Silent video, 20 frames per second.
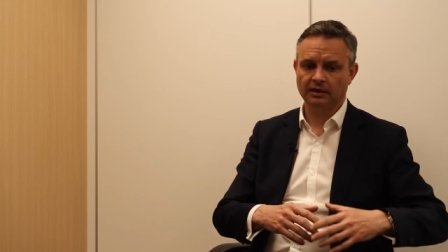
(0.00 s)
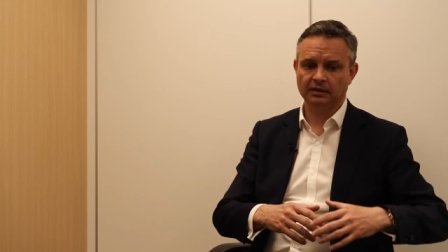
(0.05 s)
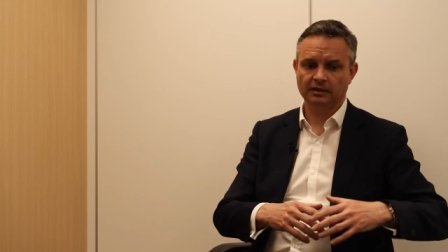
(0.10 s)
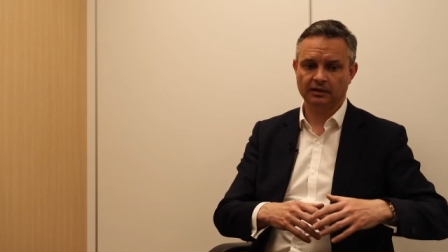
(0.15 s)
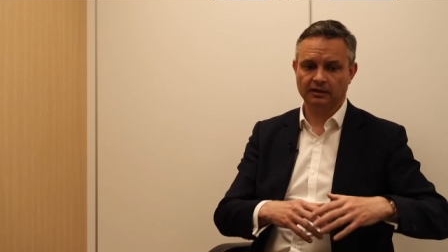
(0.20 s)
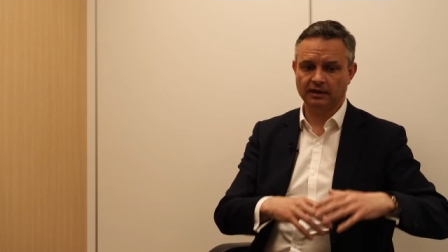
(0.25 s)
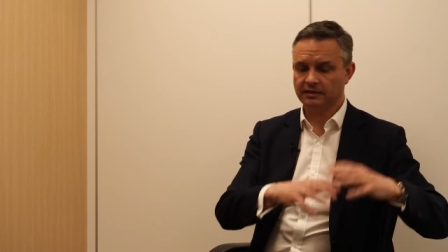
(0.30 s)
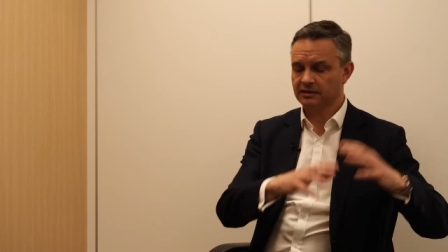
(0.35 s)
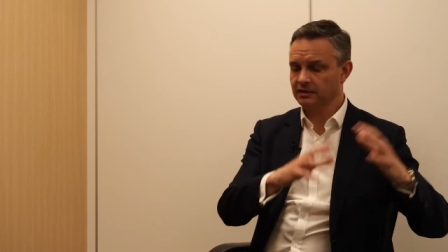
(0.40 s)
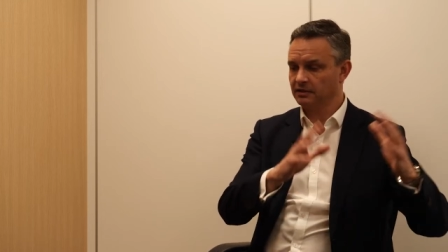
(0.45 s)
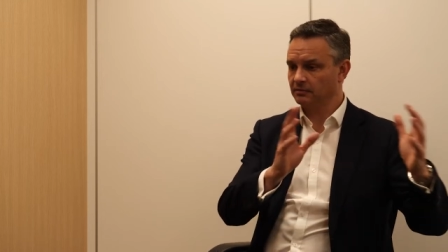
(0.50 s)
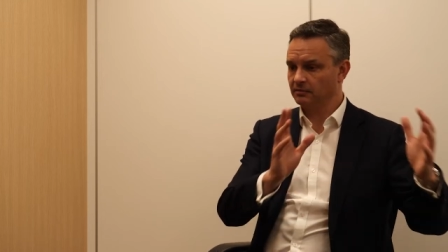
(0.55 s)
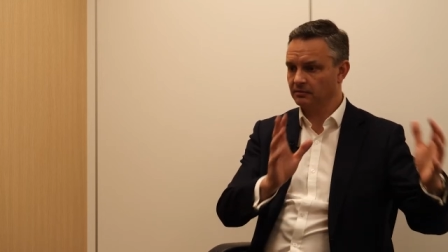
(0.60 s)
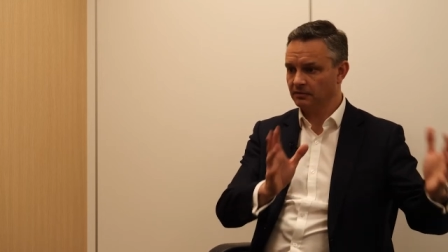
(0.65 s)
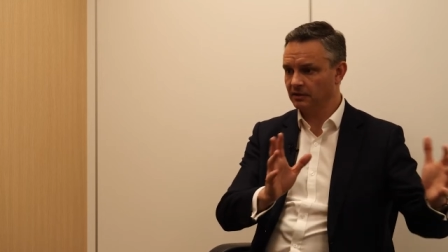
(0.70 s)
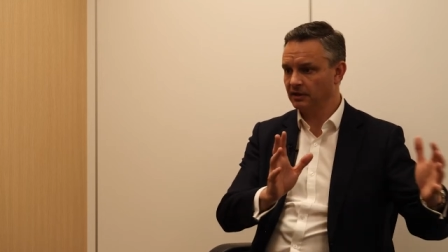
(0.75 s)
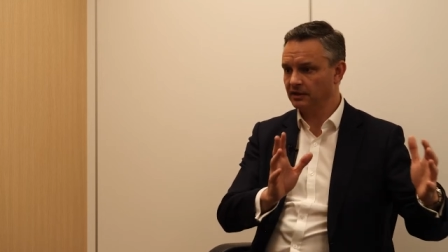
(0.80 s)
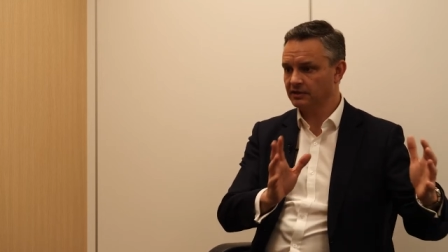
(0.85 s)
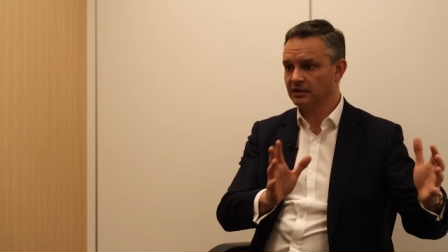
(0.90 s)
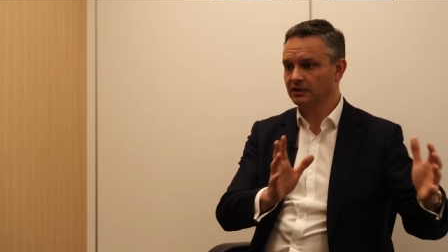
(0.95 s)
now that's a
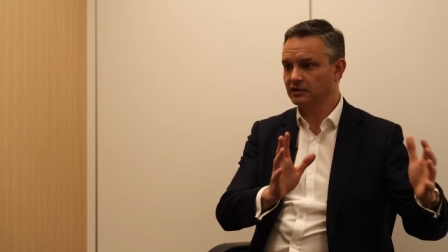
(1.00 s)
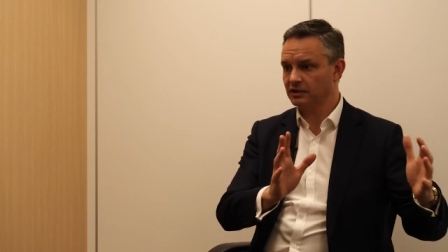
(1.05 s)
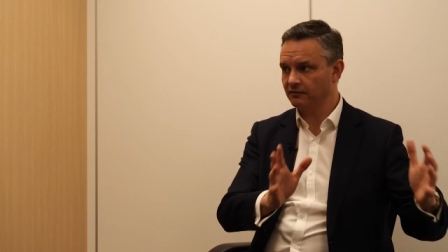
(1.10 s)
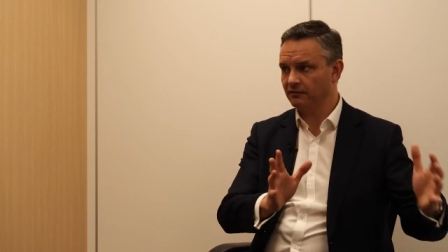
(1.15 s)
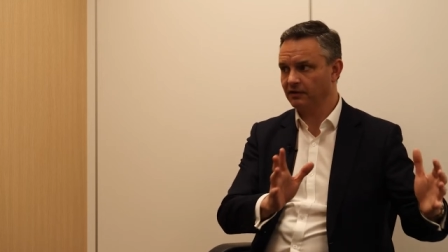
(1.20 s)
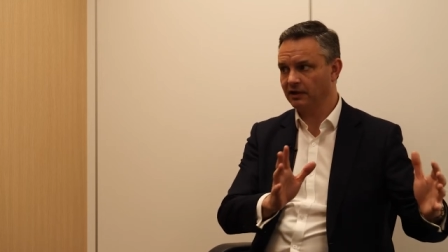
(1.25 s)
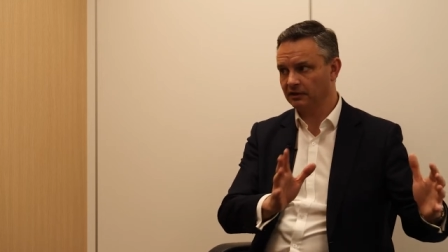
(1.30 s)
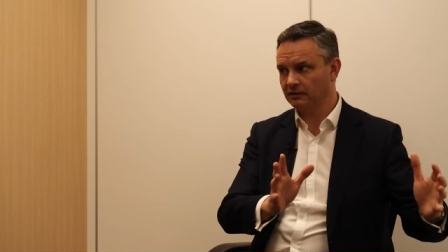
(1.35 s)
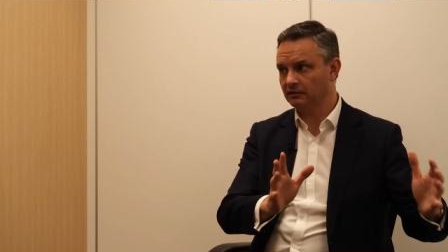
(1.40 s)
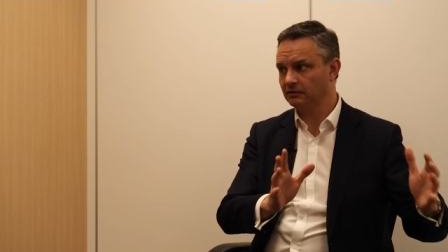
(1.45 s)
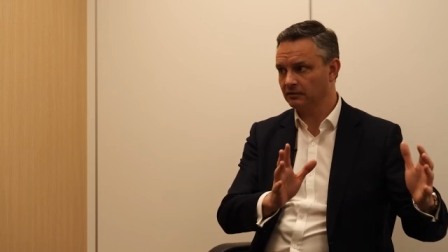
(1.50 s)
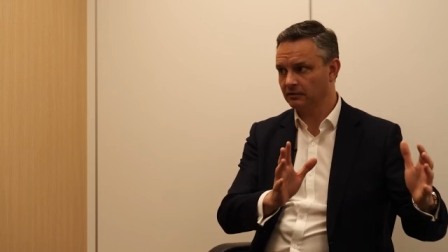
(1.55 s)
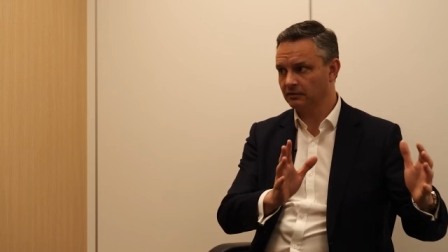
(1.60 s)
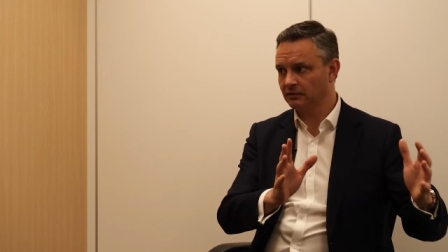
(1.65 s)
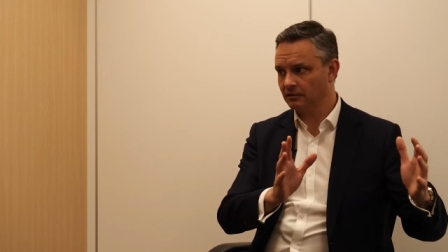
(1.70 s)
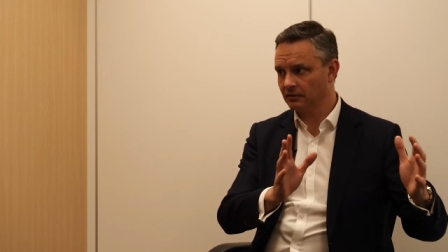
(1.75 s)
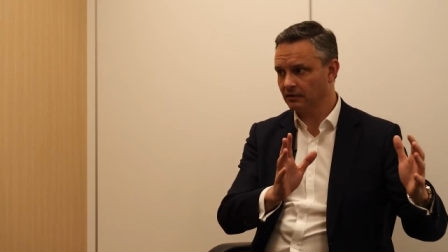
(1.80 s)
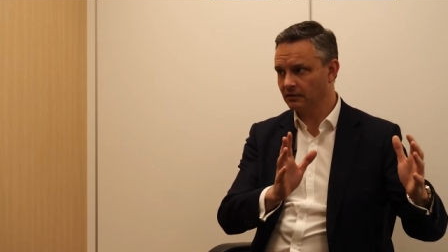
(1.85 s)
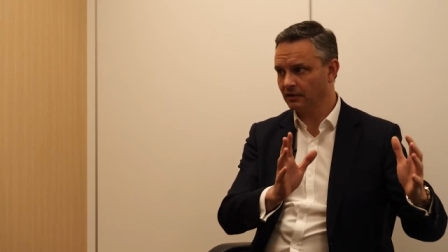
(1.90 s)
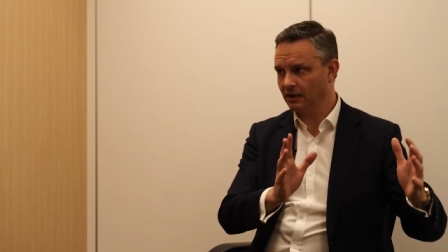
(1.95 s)
that's actually a valid
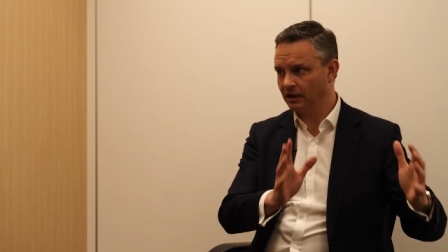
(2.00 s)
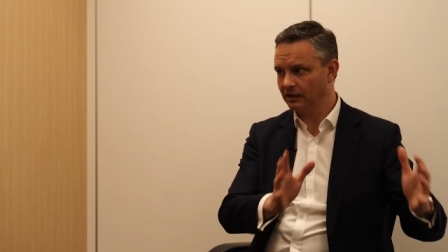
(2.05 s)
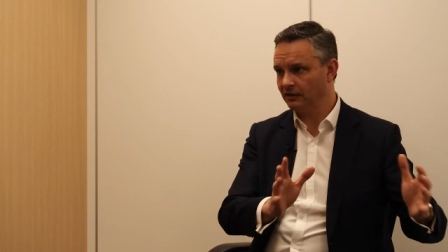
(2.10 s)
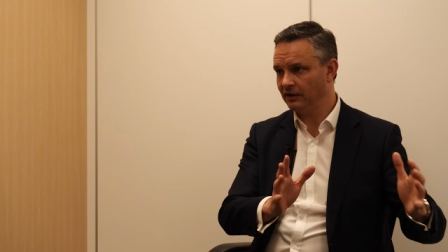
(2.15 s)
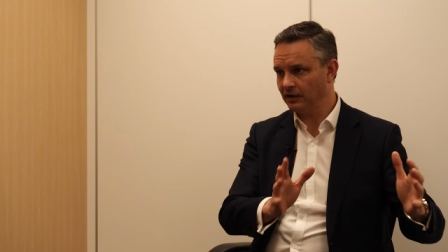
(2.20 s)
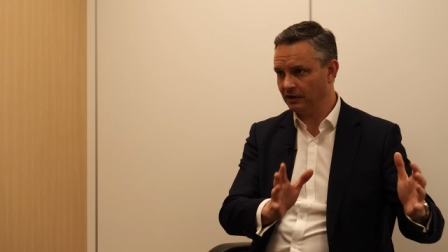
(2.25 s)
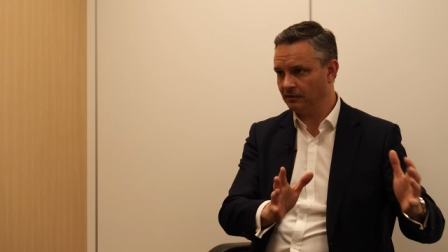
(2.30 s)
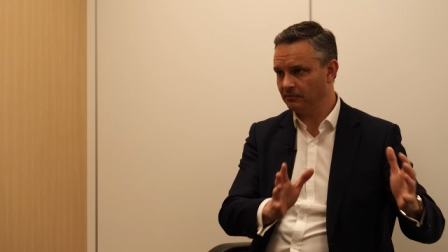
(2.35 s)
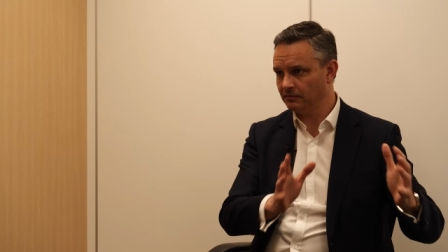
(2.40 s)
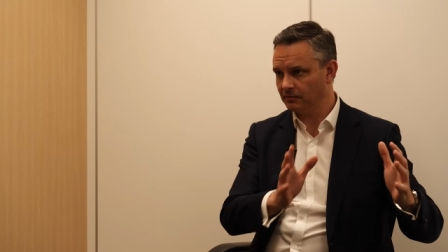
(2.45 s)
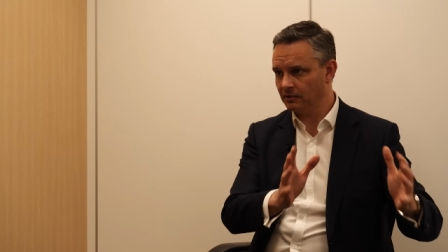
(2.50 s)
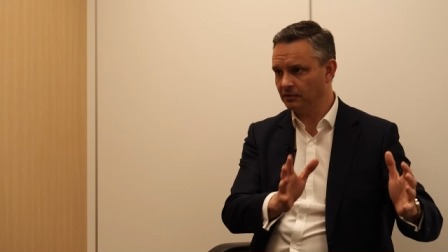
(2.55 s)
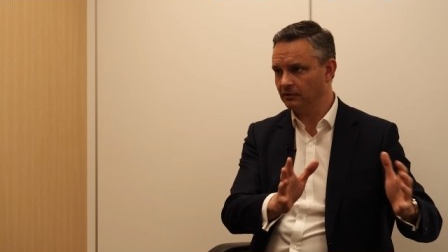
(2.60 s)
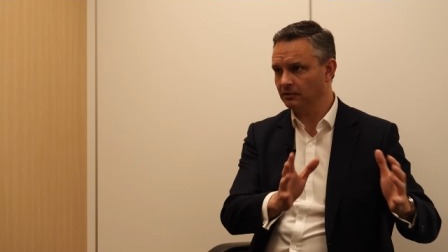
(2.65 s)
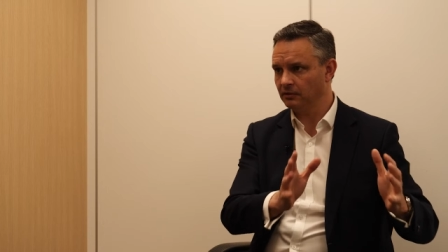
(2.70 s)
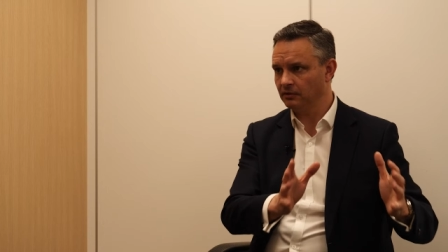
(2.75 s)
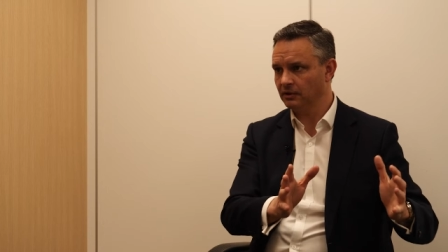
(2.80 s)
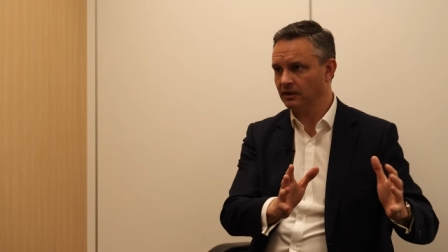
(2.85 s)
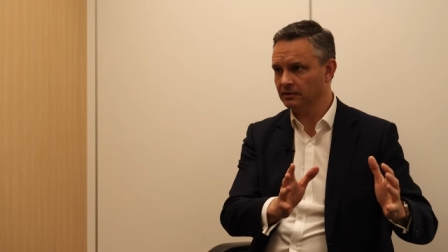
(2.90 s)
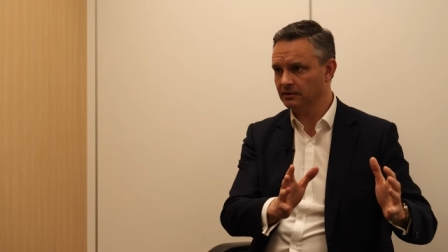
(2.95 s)
idea you
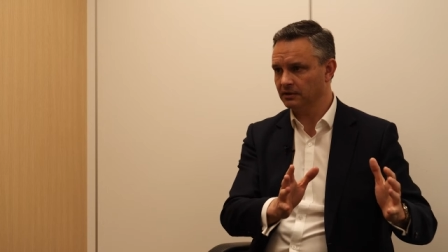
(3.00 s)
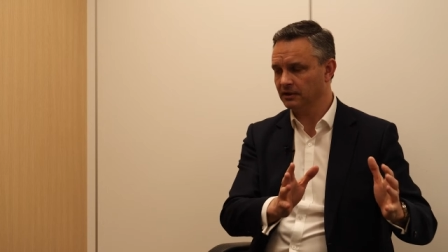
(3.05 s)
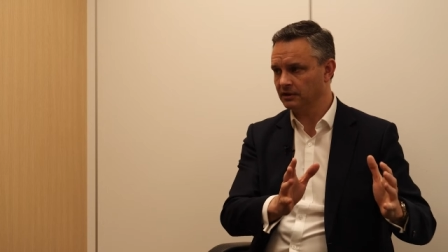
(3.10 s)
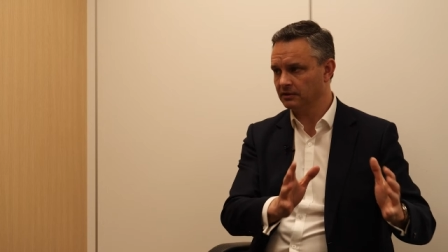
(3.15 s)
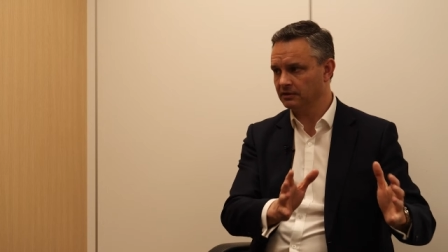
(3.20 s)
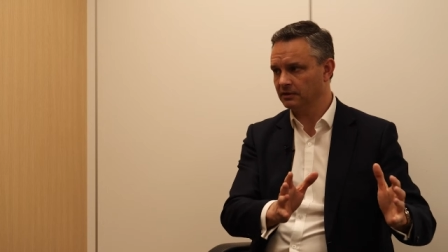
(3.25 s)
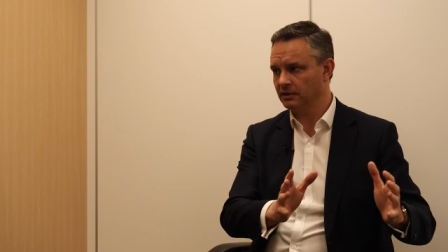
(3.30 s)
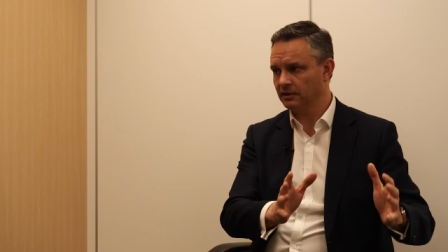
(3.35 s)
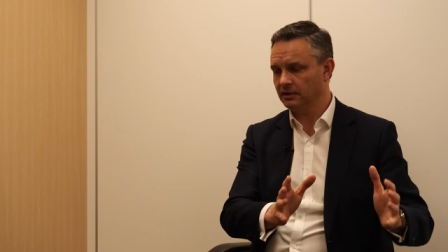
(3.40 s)
know as, as,